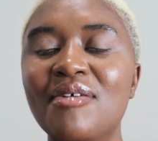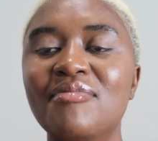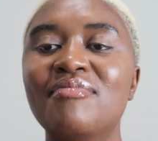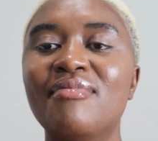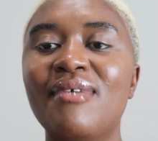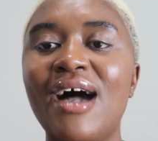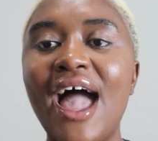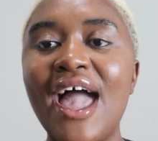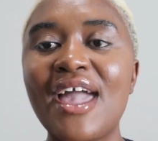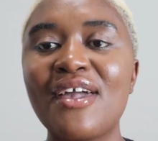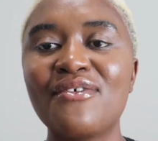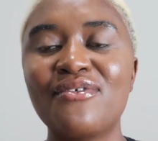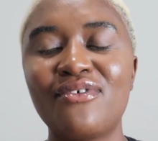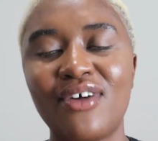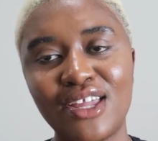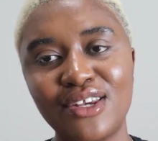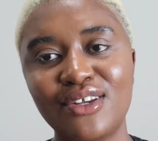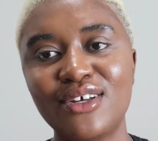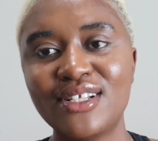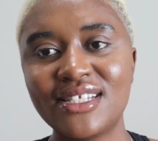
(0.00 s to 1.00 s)
my
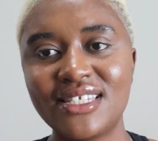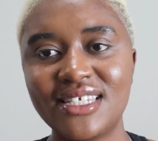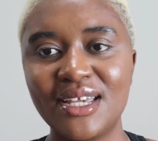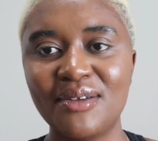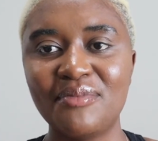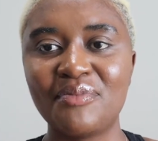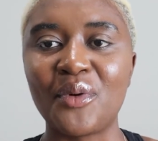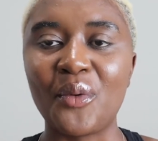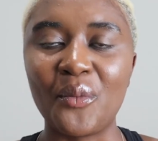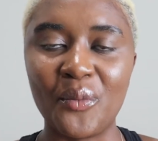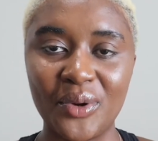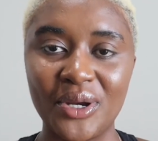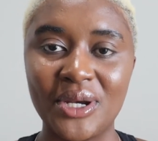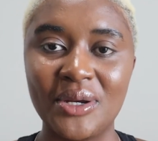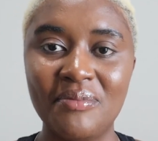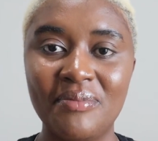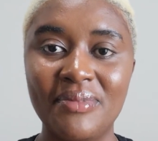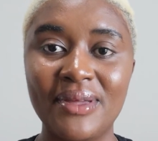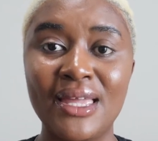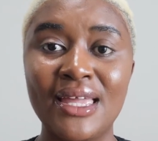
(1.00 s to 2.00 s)
final tip
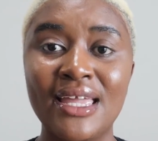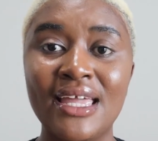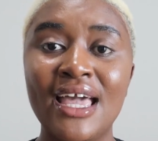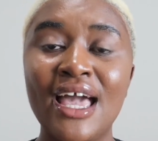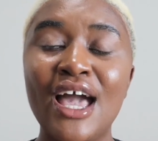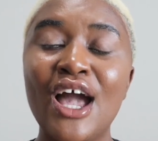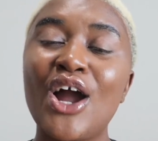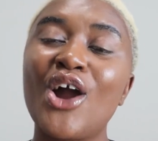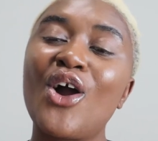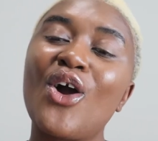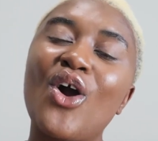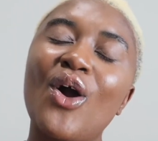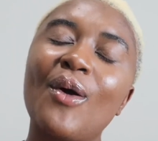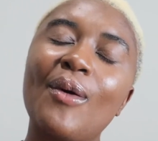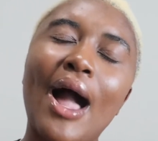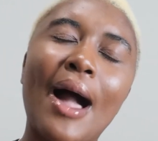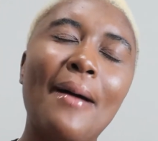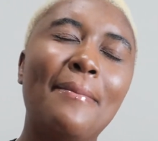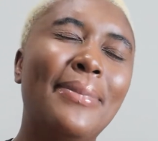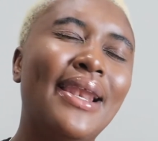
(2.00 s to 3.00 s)
would be
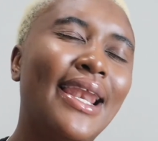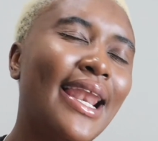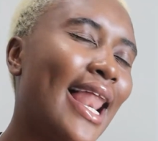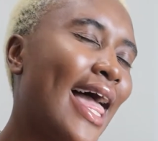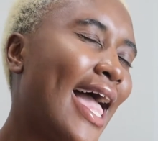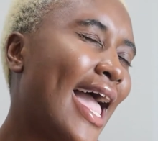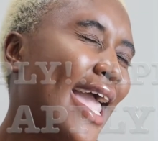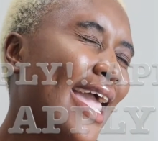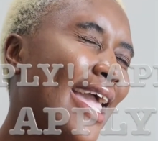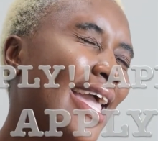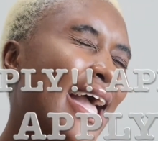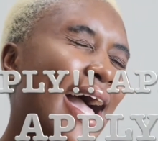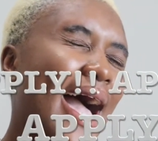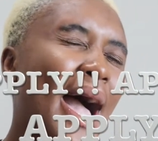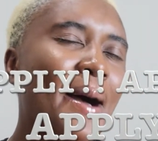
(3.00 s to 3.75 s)
apply